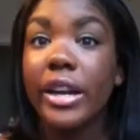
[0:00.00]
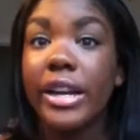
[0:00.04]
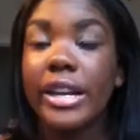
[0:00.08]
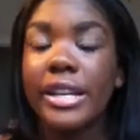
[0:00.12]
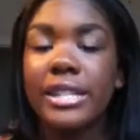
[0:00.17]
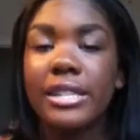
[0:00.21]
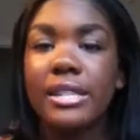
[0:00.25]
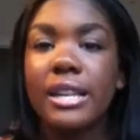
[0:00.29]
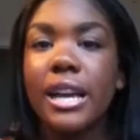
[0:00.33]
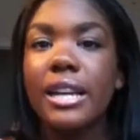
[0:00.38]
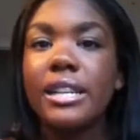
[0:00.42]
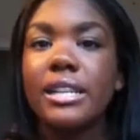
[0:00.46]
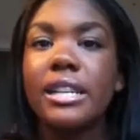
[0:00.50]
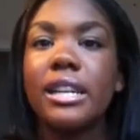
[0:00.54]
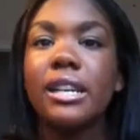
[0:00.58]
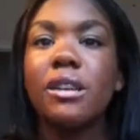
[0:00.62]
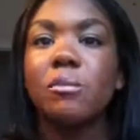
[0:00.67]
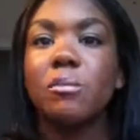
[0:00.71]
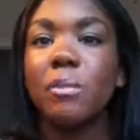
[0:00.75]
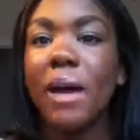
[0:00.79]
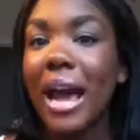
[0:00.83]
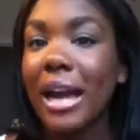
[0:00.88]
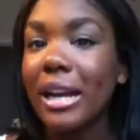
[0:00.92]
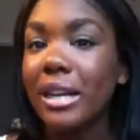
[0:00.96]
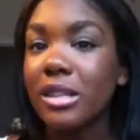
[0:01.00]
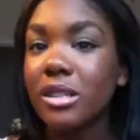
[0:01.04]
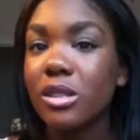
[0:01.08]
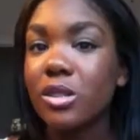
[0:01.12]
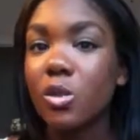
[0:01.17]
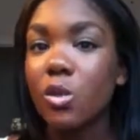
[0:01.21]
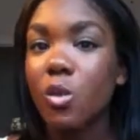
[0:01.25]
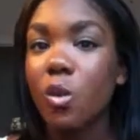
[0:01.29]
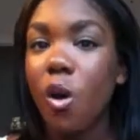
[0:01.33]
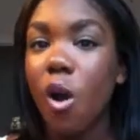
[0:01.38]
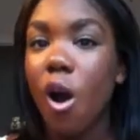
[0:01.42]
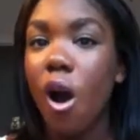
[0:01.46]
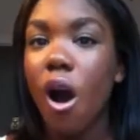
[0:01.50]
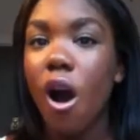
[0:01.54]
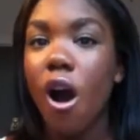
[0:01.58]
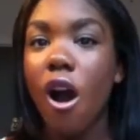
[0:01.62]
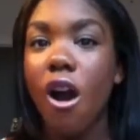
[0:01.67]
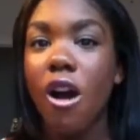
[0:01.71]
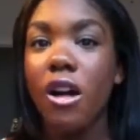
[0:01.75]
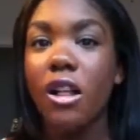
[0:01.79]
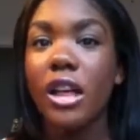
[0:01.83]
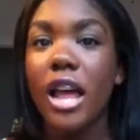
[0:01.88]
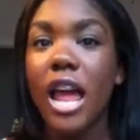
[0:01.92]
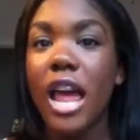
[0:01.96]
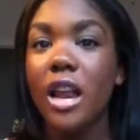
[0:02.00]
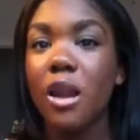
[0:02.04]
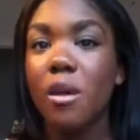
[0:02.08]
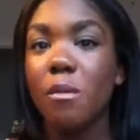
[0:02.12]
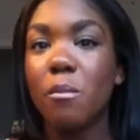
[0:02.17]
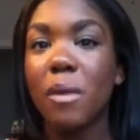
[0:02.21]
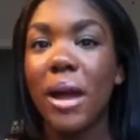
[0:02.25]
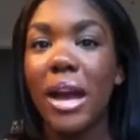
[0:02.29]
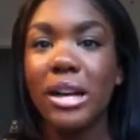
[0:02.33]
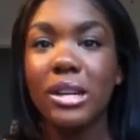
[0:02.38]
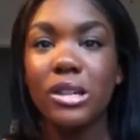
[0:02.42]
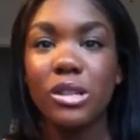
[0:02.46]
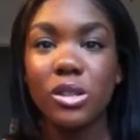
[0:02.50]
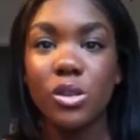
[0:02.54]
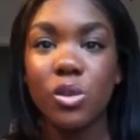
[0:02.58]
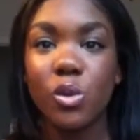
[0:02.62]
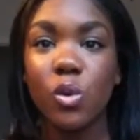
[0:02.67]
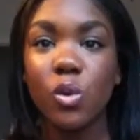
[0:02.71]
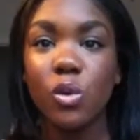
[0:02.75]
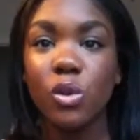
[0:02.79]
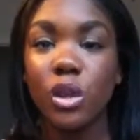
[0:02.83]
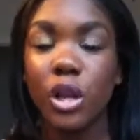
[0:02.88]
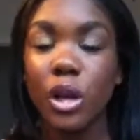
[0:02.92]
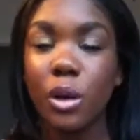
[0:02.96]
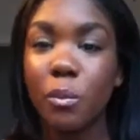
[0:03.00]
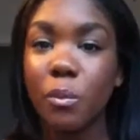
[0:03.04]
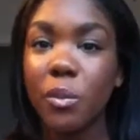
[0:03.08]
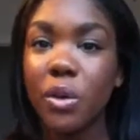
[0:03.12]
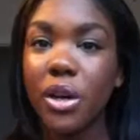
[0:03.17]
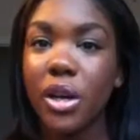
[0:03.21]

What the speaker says: I did a back to school haul and a back to school lookbook.